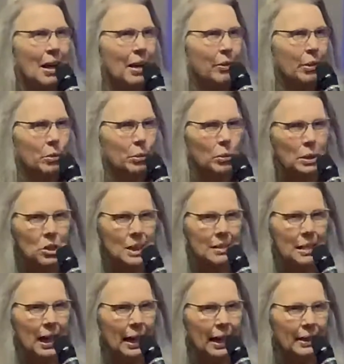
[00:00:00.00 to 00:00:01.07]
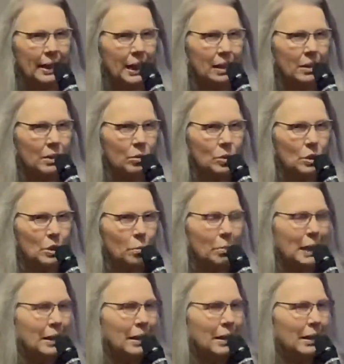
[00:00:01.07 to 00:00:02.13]
the Lord just highlighted you to
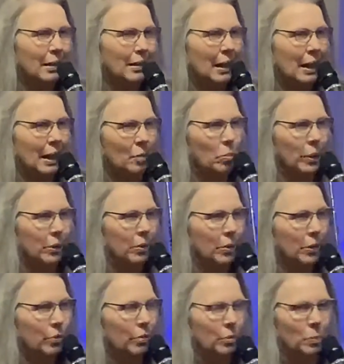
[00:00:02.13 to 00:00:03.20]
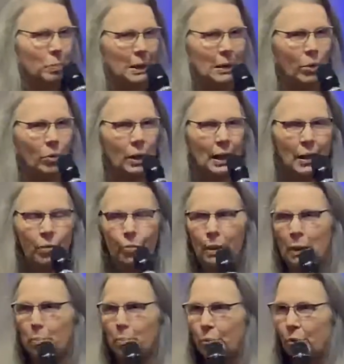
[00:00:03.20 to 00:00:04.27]
me, and I wondered if it would be okay if
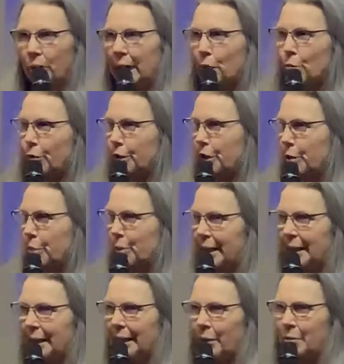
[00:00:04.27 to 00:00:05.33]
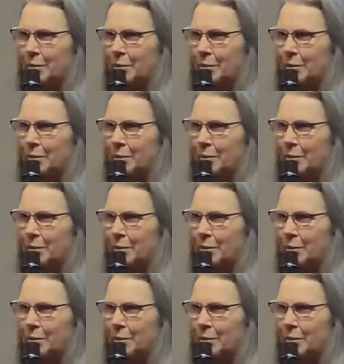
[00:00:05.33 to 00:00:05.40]
I prayed for you right now.